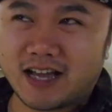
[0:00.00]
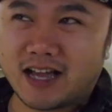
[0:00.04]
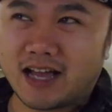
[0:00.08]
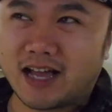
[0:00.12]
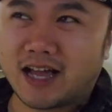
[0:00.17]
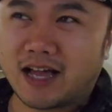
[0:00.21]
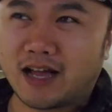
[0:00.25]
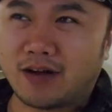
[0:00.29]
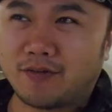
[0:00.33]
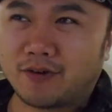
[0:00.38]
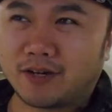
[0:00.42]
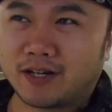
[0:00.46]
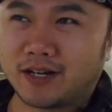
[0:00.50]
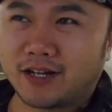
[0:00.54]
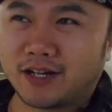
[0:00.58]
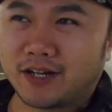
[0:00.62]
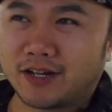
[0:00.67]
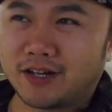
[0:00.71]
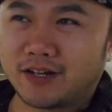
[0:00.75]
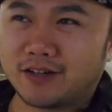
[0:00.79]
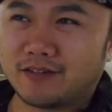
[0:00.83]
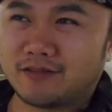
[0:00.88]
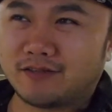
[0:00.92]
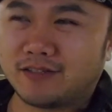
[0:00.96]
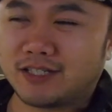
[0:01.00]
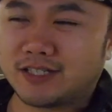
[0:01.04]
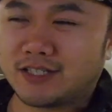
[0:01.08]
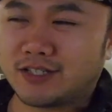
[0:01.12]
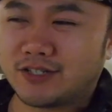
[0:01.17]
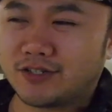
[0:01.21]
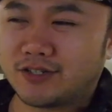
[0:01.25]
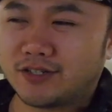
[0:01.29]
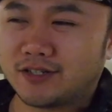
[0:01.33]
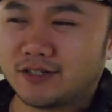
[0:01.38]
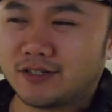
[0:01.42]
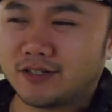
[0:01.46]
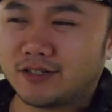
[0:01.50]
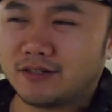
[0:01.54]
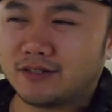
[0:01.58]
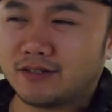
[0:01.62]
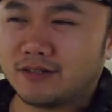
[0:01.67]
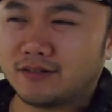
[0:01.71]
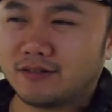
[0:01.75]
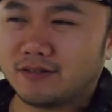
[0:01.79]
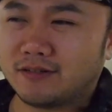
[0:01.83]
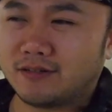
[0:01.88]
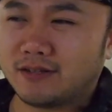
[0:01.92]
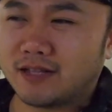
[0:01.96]
Uh, we're gonna go to a
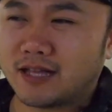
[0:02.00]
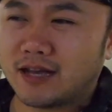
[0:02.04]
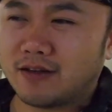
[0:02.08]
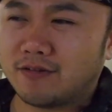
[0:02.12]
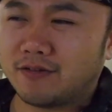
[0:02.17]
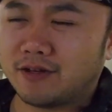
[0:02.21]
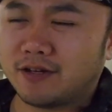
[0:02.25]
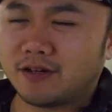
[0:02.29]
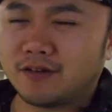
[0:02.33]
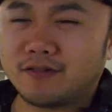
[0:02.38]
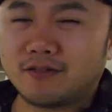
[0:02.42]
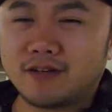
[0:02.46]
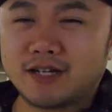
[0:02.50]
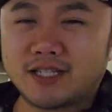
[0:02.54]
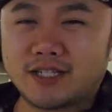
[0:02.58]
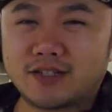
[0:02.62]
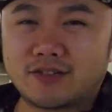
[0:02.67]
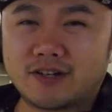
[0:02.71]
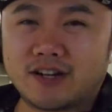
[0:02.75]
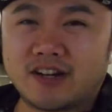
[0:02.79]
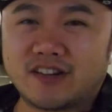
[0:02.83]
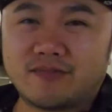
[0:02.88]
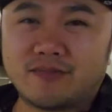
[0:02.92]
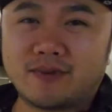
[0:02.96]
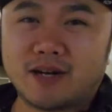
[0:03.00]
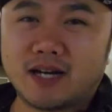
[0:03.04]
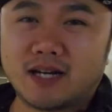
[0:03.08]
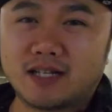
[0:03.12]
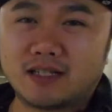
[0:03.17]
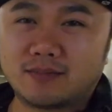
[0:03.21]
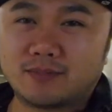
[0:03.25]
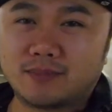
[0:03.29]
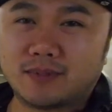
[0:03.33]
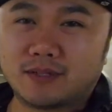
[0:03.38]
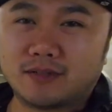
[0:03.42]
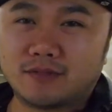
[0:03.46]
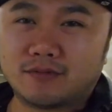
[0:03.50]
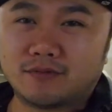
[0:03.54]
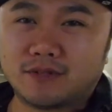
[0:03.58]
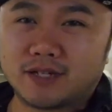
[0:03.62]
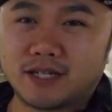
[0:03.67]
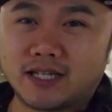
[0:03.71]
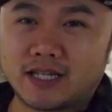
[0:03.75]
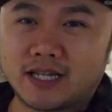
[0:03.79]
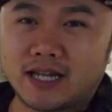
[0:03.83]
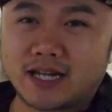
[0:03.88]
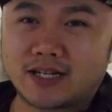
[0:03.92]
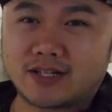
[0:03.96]
restaurant that we always drive past, but
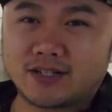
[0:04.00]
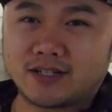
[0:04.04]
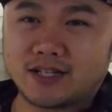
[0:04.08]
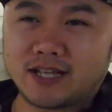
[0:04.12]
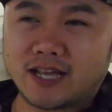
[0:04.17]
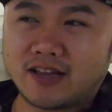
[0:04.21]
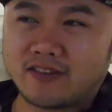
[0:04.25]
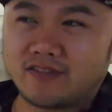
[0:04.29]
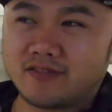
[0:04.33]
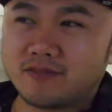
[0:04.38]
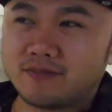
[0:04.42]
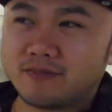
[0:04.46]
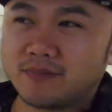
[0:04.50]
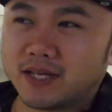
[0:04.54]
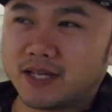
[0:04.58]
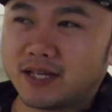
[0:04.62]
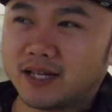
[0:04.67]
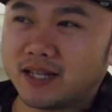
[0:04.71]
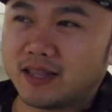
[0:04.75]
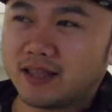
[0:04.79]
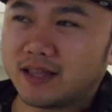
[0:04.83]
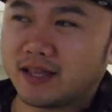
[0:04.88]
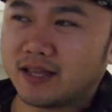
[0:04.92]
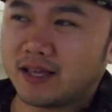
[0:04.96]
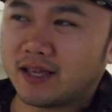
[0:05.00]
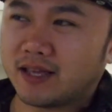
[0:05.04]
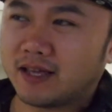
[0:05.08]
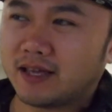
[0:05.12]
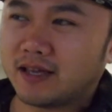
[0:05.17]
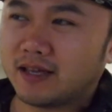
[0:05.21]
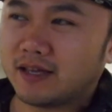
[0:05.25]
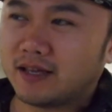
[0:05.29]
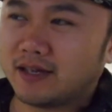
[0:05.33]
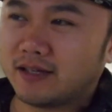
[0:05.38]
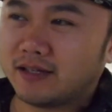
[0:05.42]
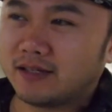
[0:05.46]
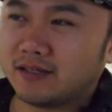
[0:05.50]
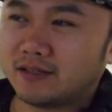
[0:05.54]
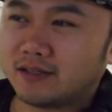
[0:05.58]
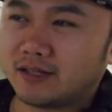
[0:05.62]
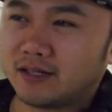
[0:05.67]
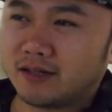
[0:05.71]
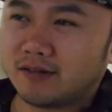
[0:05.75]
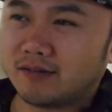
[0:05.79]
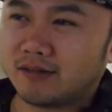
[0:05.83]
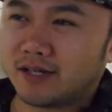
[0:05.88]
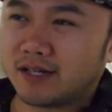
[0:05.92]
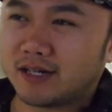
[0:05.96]
we actually haven't been in there.
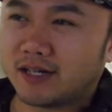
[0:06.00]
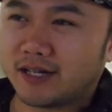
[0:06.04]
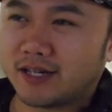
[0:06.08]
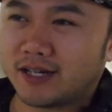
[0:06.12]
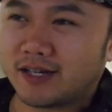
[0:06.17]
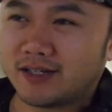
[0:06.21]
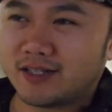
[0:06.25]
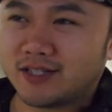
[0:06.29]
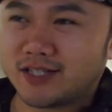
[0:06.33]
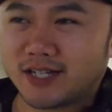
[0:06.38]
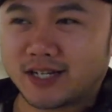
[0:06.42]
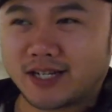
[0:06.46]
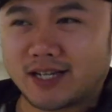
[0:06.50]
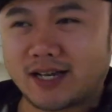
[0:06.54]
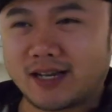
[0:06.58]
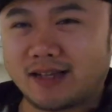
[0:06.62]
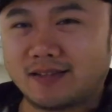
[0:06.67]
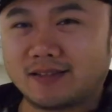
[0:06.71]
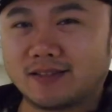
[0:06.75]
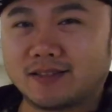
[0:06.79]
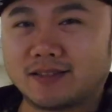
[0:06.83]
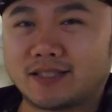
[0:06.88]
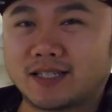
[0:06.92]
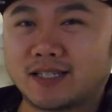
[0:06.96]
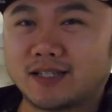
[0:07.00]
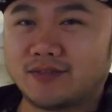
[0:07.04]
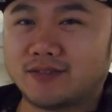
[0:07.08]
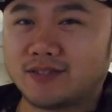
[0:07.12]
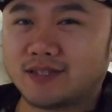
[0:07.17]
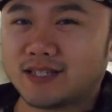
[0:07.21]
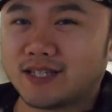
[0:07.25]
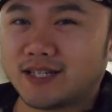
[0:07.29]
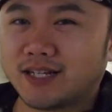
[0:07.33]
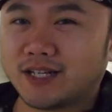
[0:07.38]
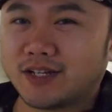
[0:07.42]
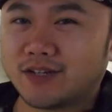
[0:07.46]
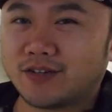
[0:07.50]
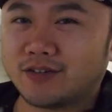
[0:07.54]
So we're gonna go check it out to see if it's any